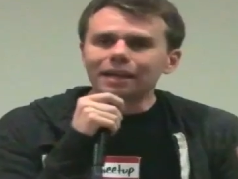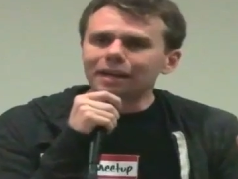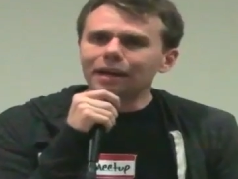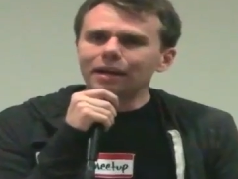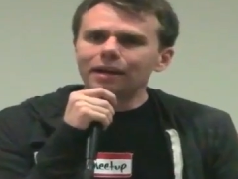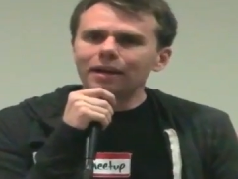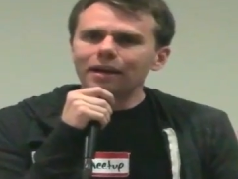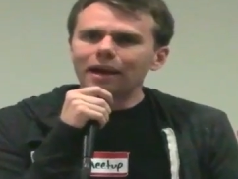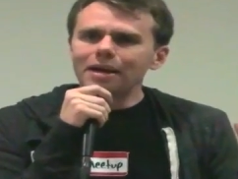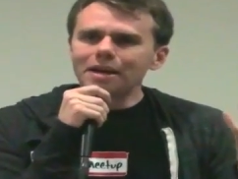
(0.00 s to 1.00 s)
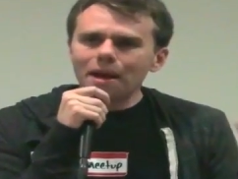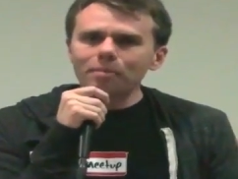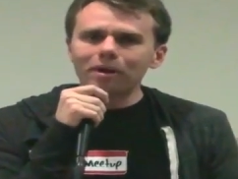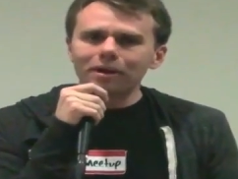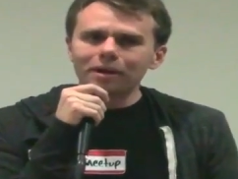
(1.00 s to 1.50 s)
like a
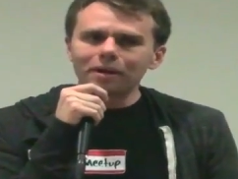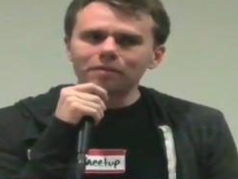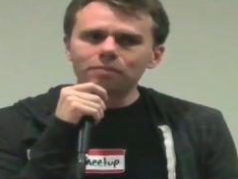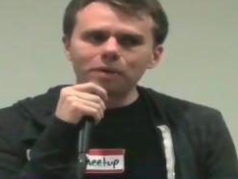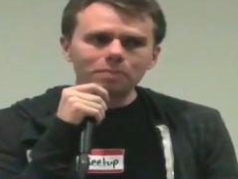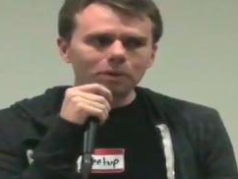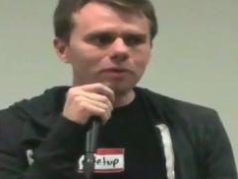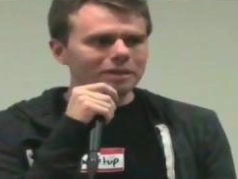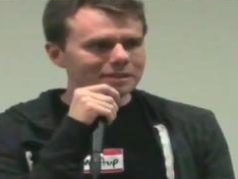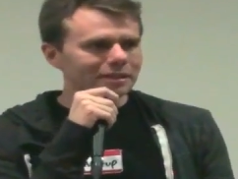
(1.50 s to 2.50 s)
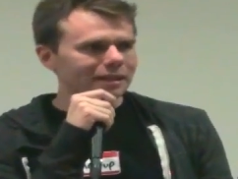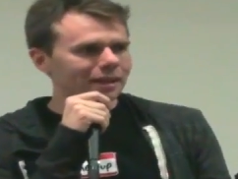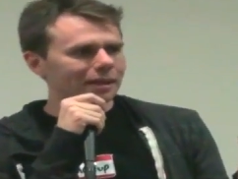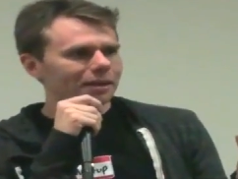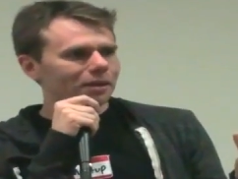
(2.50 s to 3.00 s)
number of people
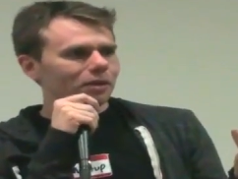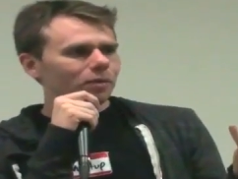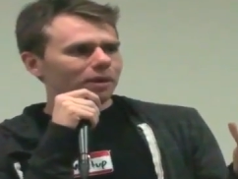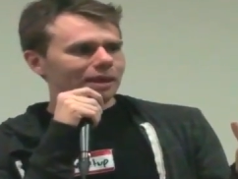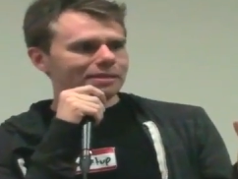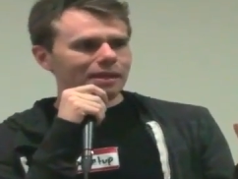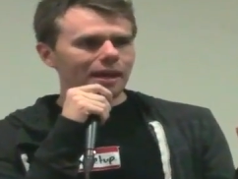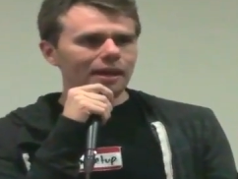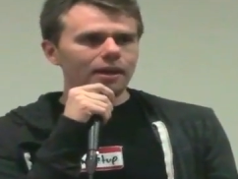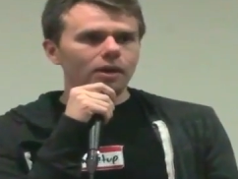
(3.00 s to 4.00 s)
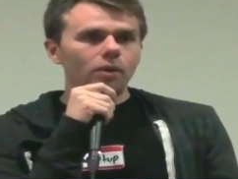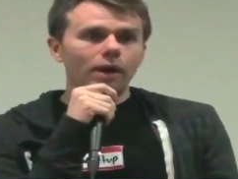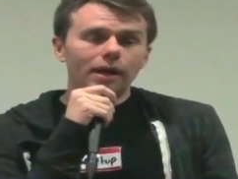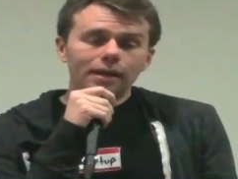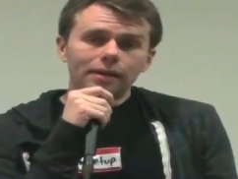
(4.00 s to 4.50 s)
recently where they say,
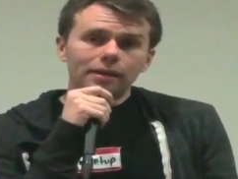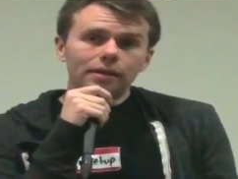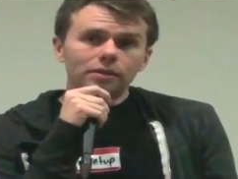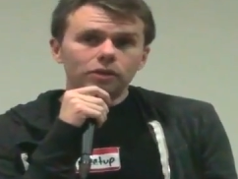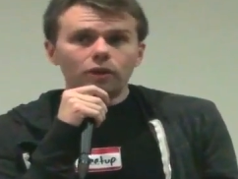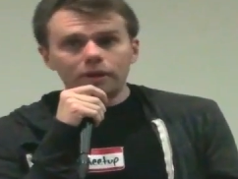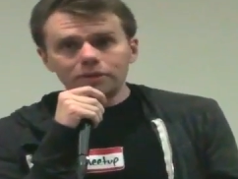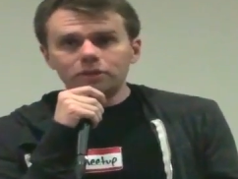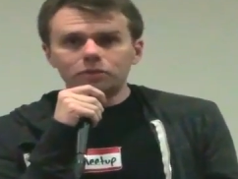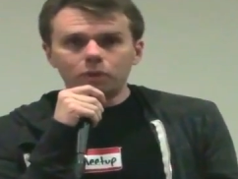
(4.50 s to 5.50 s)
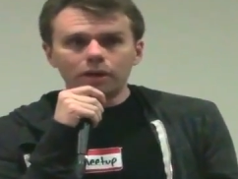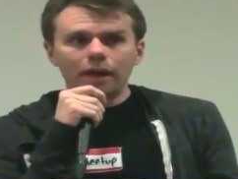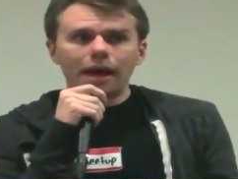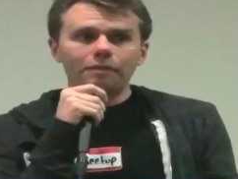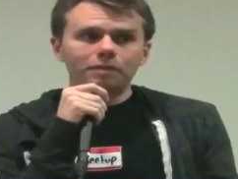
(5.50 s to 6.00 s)
well, New York is just where
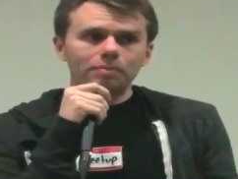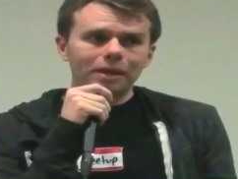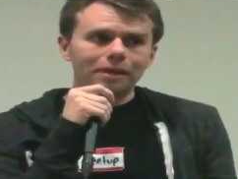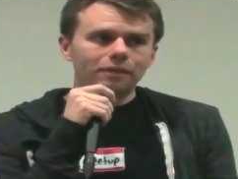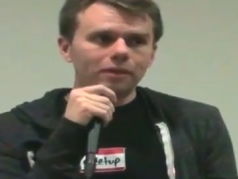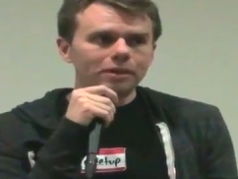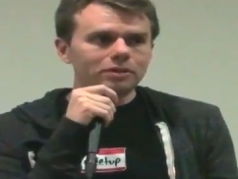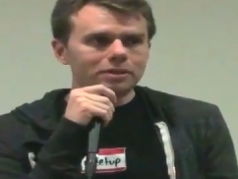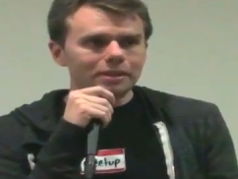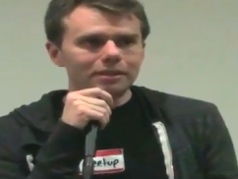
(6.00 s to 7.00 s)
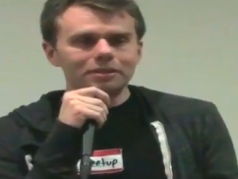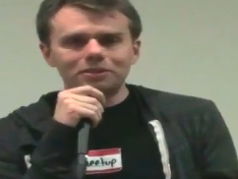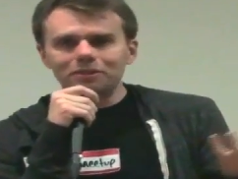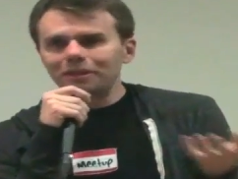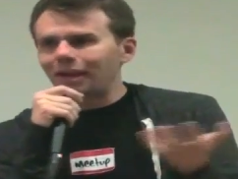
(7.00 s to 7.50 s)
you have to be if you're interested in a
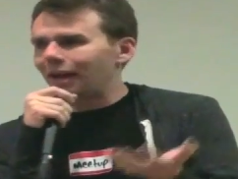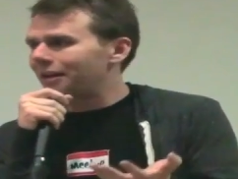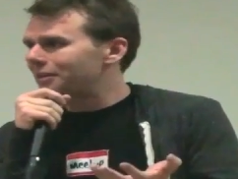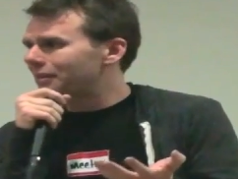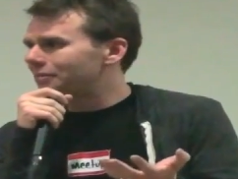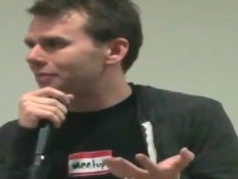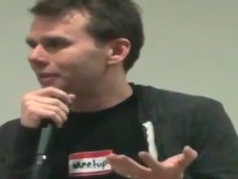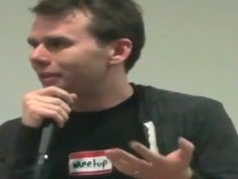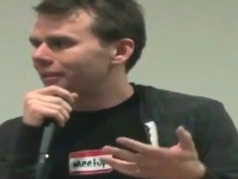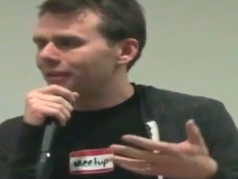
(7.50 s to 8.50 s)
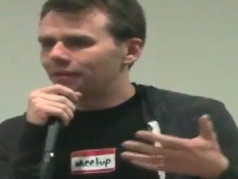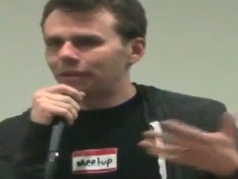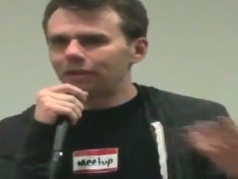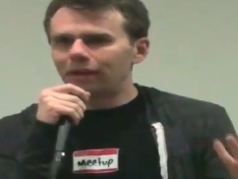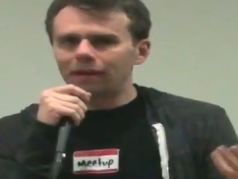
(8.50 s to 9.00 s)
certain kind of
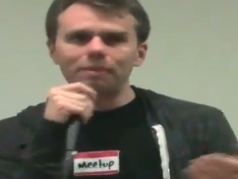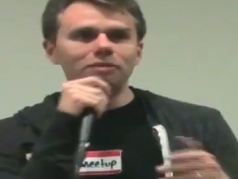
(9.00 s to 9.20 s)
internet.